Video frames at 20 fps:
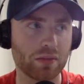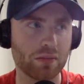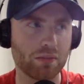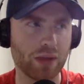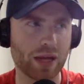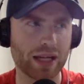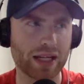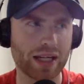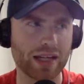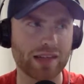
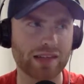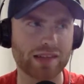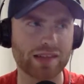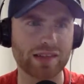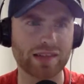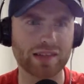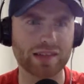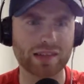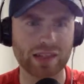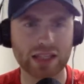
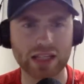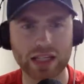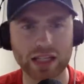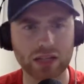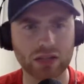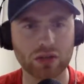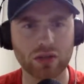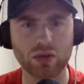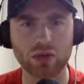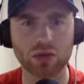
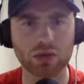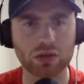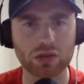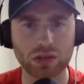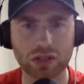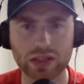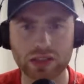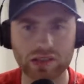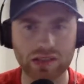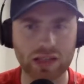Sahir or
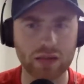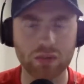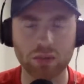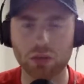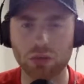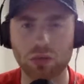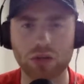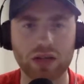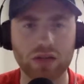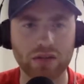
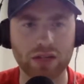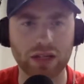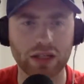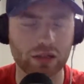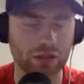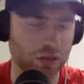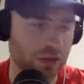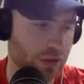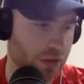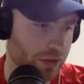Istanbul, whatever they're
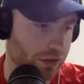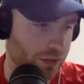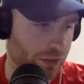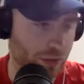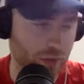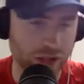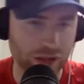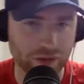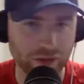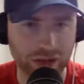called,
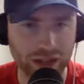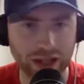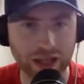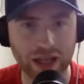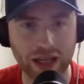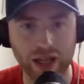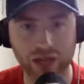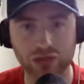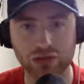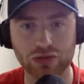whatever their
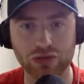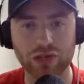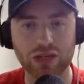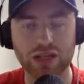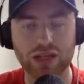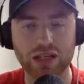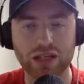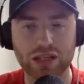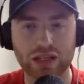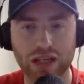actual
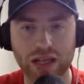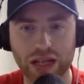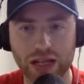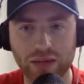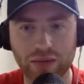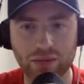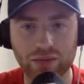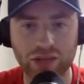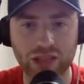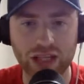
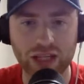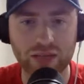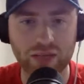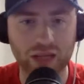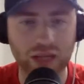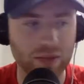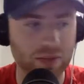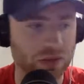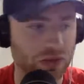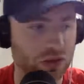team
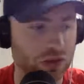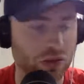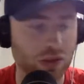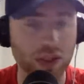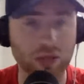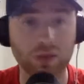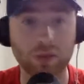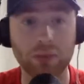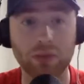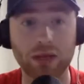name is called.
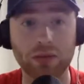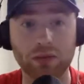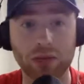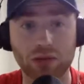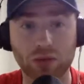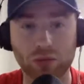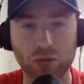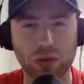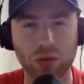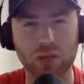And then we beat
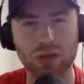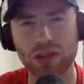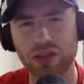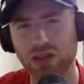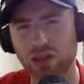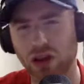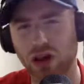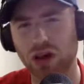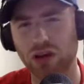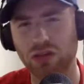West Brom
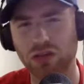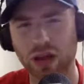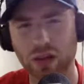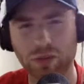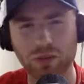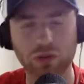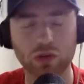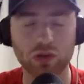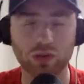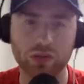in not a great
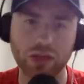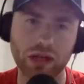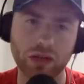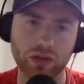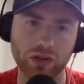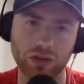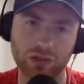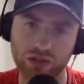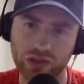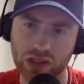performance, but that
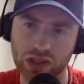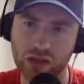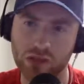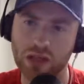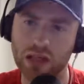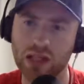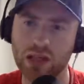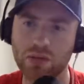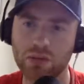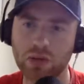was obviously
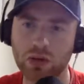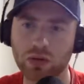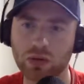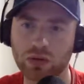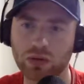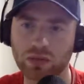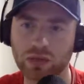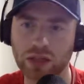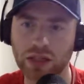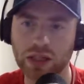in the
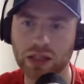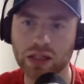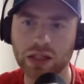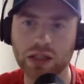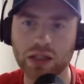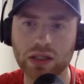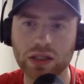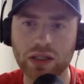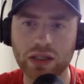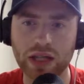middle of the
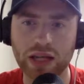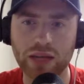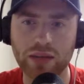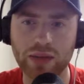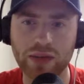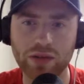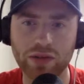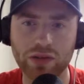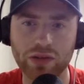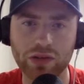
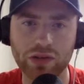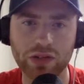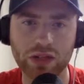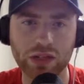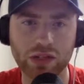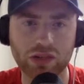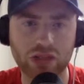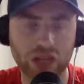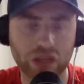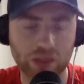Everton
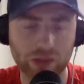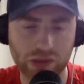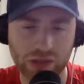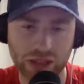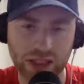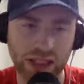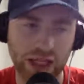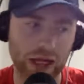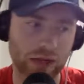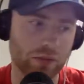and Champions
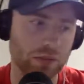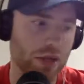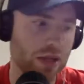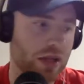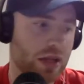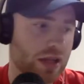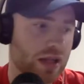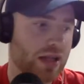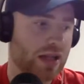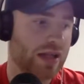League game.
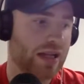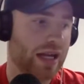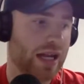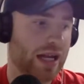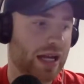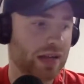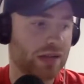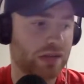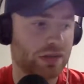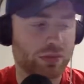
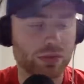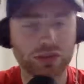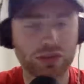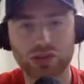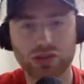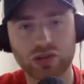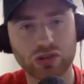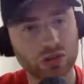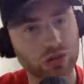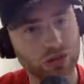And we
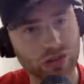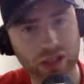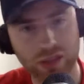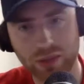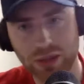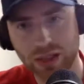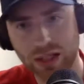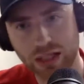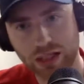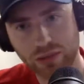just thought it was going
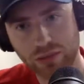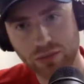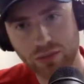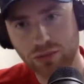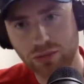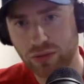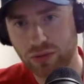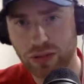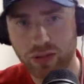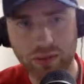to be another
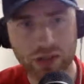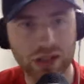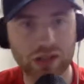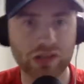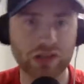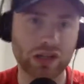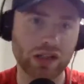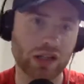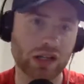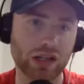3
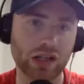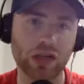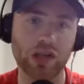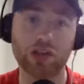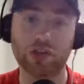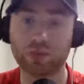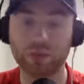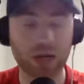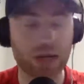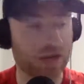wins, another
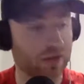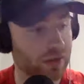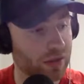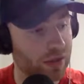loss, but